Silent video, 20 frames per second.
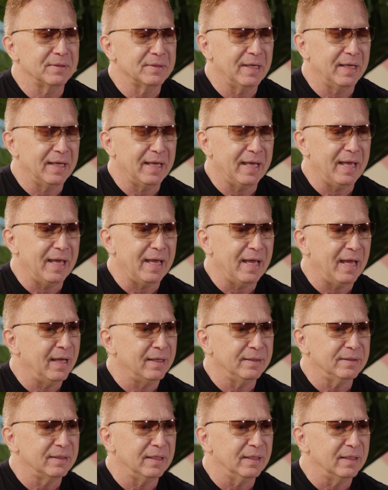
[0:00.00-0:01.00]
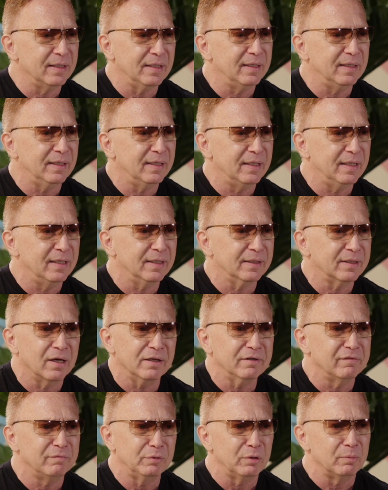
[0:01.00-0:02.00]
and it
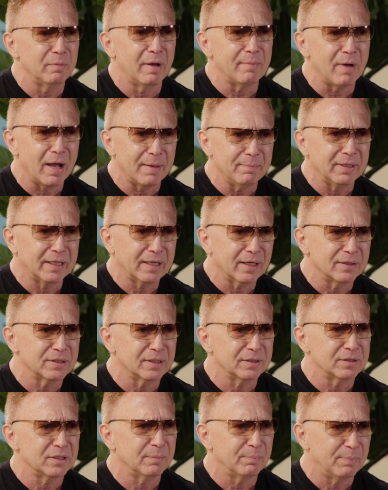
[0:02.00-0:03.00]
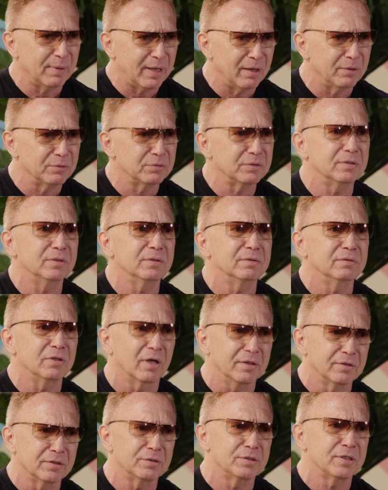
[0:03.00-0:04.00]
kind of blew my mind because it's about
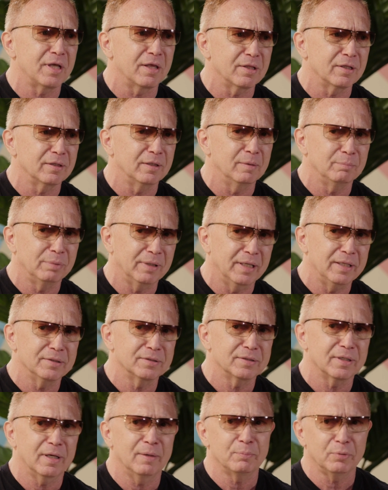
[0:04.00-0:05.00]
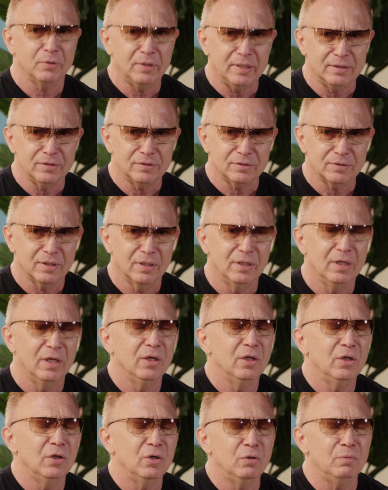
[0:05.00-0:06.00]
Donald Sutherland plays a priest
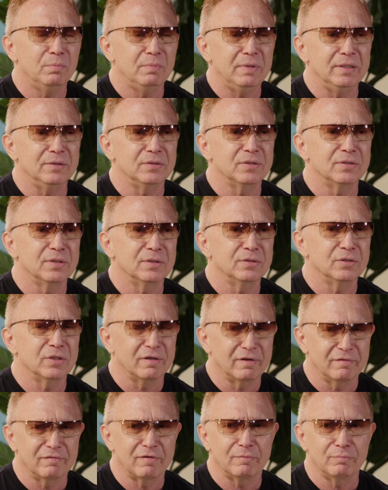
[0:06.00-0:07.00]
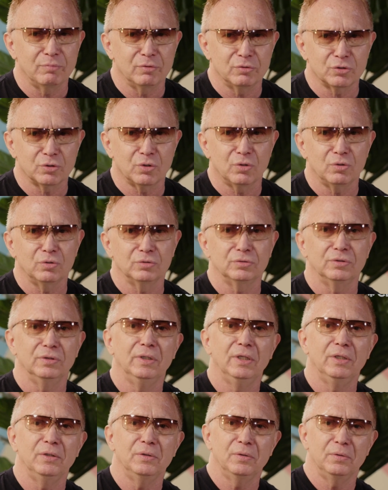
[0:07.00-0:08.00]
who meets Geneviève Bujold,
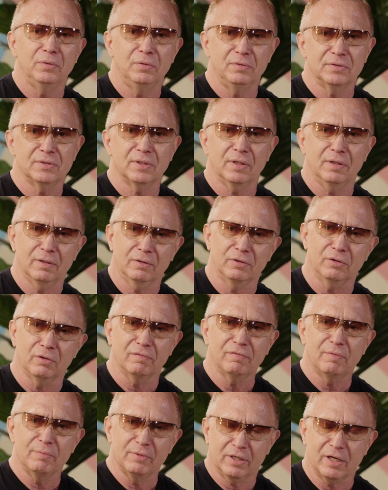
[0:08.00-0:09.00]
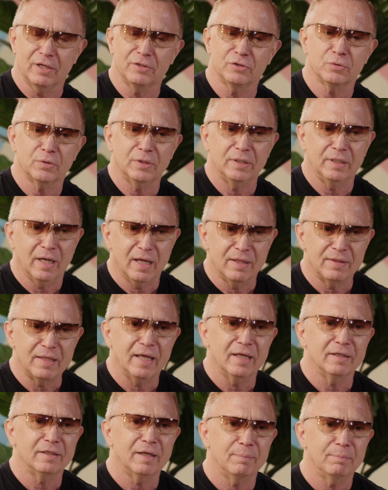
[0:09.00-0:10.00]
who's a girl from the country, and
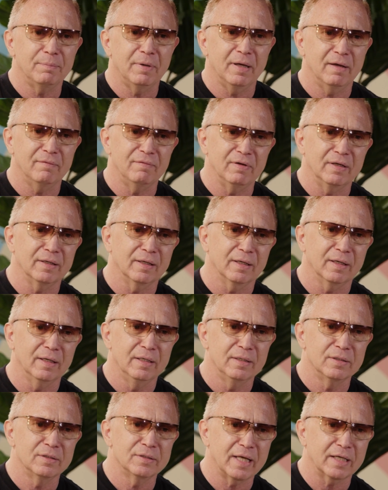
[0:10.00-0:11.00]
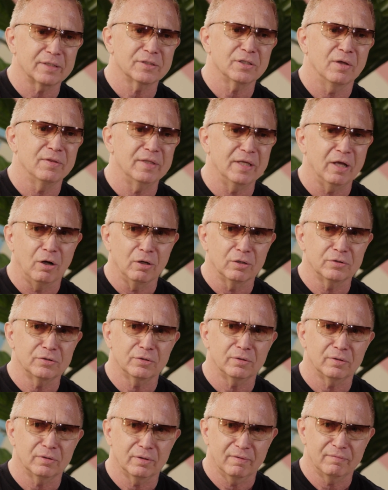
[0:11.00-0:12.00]
they end up having sex on the
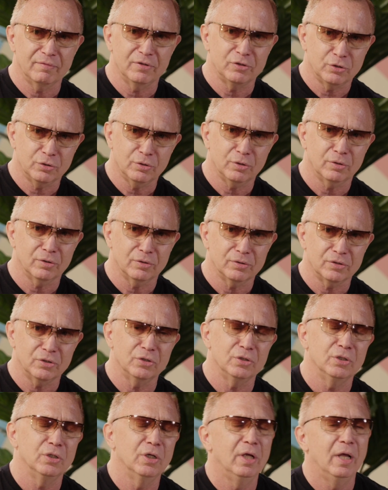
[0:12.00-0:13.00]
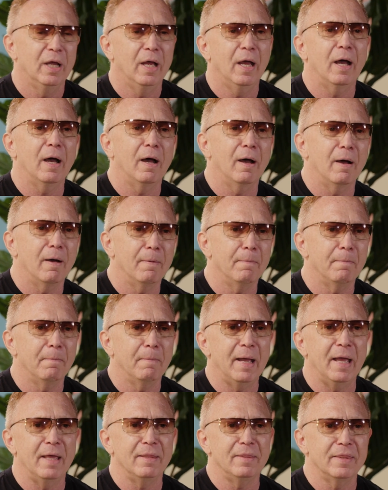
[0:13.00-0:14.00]
altar of the church.
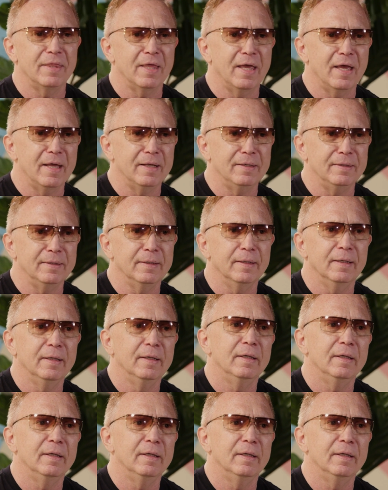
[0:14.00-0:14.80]
And then